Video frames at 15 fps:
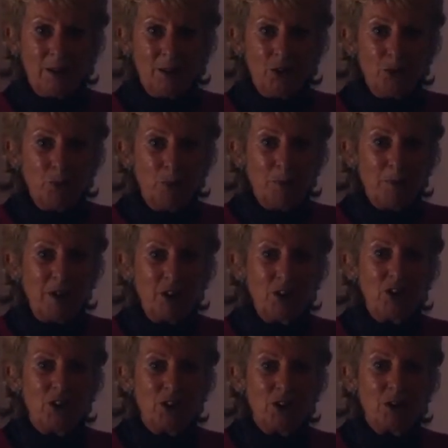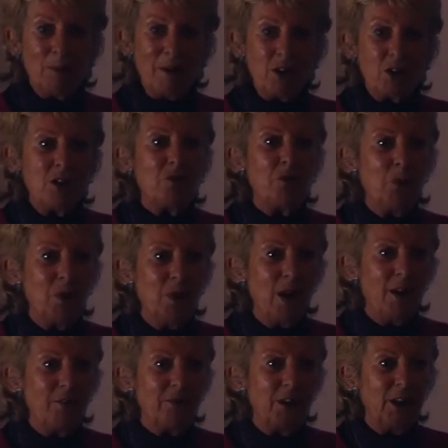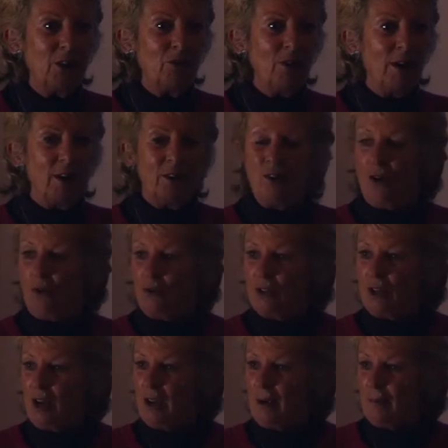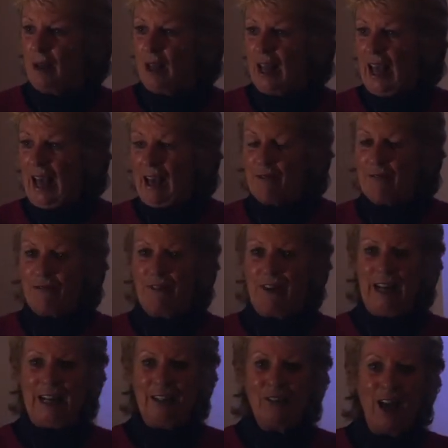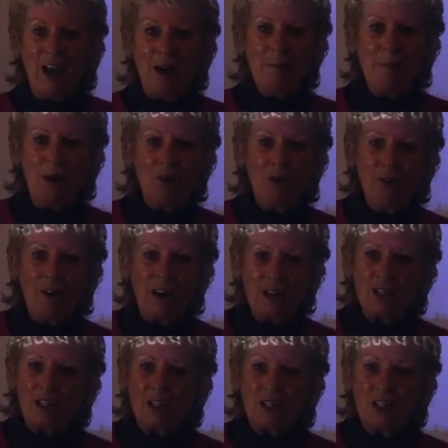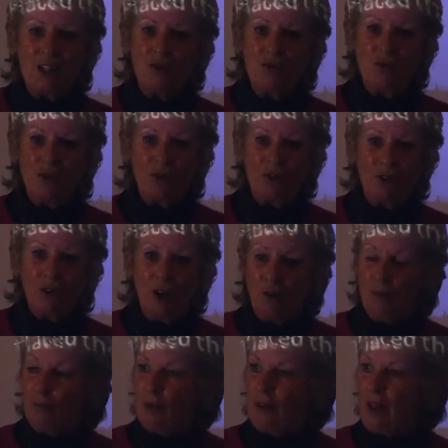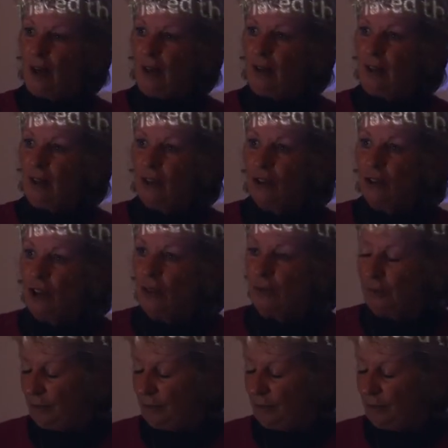You wouldn't be able to, you can imagine if you were laughing and crying the whole time and feeling that amount of ecstasy, you couldn't cope with anything, could you?